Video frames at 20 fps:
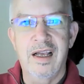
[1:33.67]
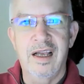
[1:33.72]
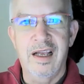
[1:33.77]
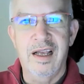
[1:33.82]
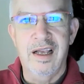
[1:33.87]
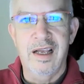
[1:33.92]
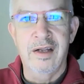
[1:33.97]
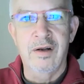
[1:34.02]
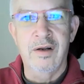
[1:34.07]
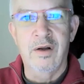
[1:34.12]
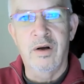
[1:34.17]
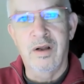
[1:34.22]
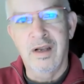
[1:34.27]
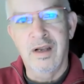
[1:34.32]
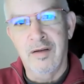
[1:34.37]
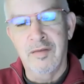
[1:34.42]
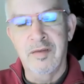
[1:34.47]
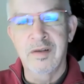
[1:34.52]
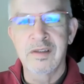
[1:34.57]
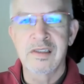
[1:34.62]
and all
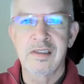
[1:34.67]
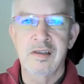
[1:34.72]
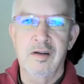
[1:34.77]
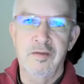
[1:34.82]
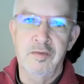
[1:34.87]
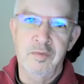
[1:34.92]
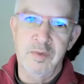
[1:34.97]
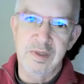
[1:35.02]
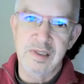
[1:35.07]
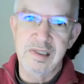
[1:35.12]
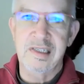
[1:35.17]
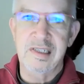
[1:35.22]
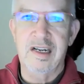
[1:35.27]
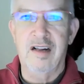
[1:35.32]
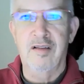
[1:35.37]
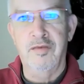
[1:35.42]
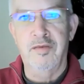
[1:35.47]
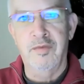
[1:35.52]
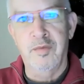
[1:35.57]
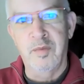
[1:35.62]
levels of
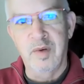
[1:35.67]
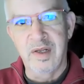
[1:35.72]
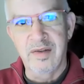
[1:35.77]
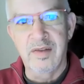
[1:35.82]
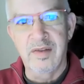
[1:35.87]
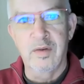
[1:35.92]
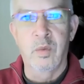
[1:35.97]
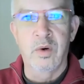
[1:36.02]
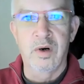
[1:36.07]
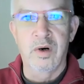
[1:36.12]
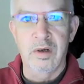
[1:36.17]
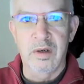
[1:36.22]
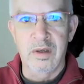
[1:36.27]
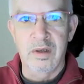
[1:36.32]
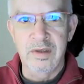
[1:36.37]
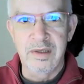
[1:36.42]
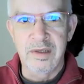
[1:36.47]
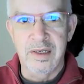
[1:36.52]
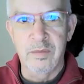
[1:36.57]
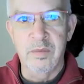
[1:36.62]
oneself with the
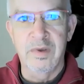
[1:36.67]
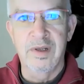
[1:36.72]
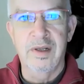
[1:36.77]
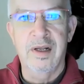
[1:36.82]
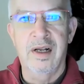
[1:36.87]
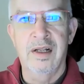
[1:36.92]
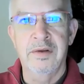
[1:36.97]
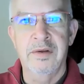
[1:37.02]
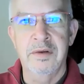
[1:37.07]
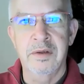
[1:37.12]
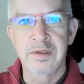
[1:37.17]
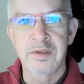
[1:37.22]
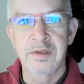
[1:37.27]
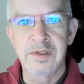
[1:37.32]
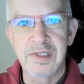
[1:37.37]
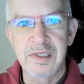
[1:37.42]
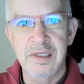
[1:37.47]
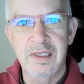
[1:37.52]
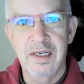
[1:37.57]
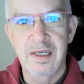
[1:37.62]
world and with
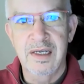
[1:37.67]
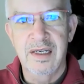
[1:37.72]
others.